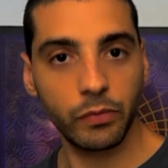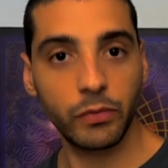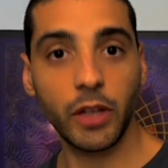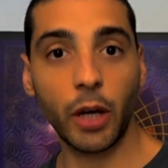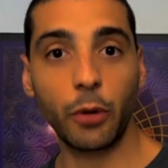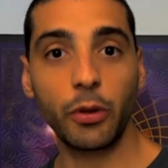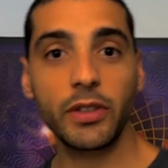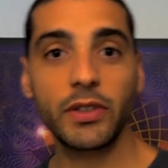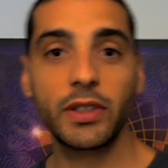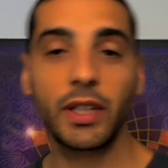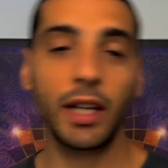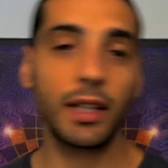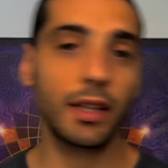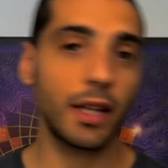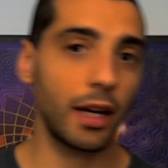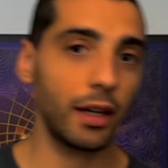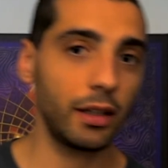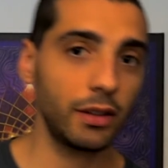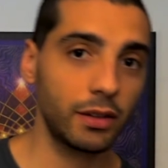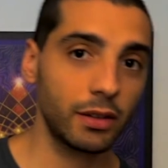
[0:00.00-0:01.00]
there is
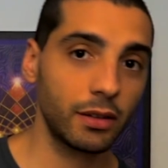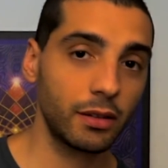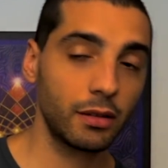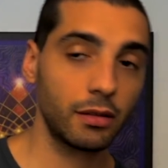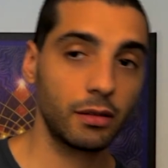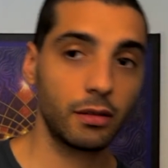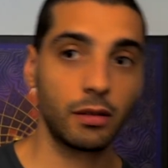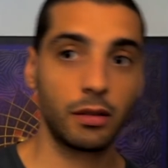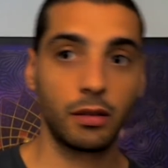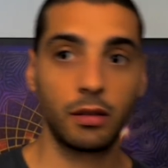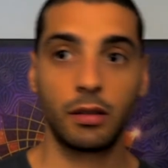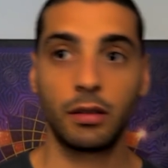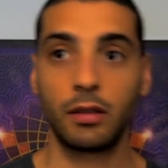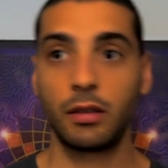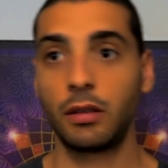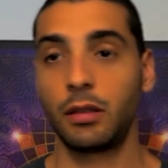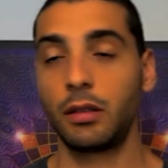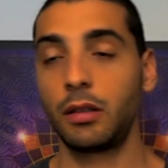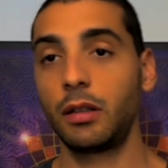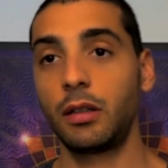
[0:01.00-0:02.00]
daylight,
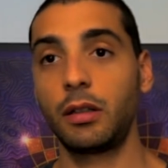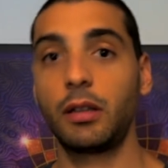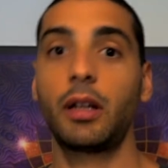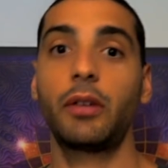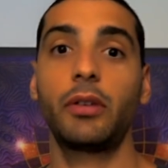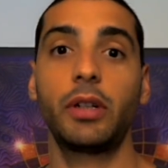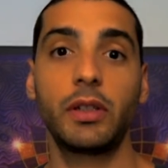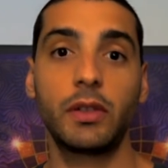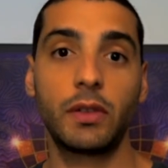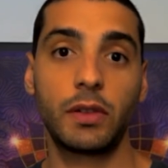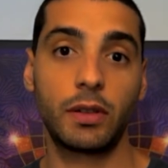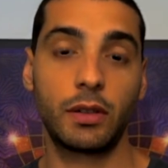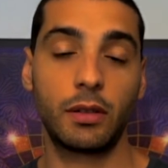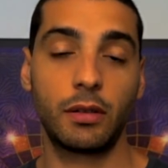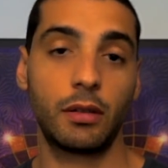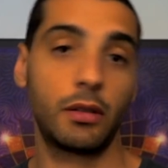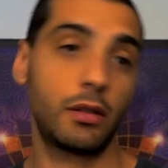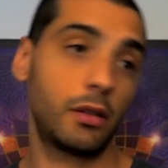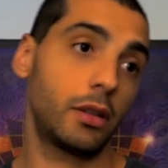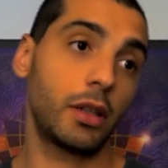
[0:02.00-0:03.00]
and there is
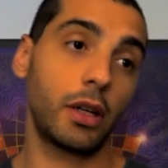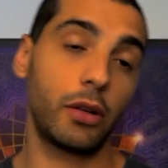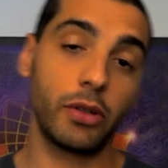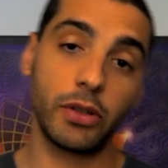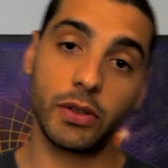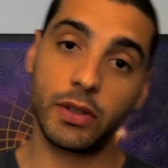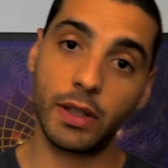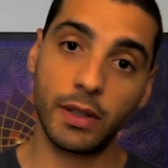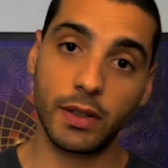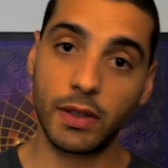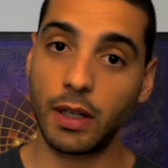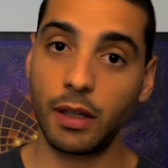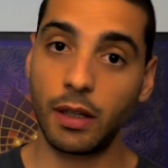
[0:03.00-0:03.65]
the